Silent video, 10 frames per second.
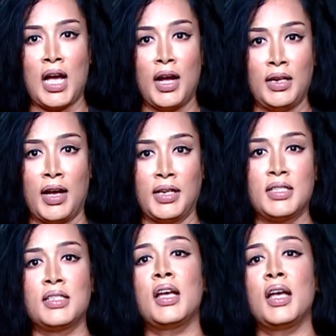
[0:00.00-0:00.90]
highlight
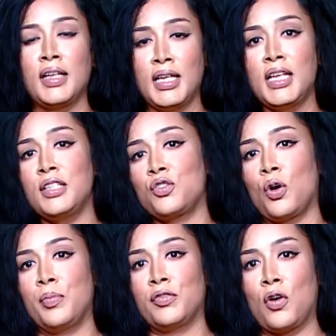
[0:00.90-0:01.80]
key
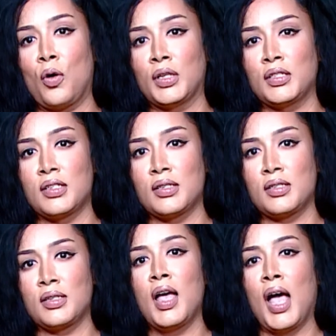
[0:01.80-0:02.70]
stock performances,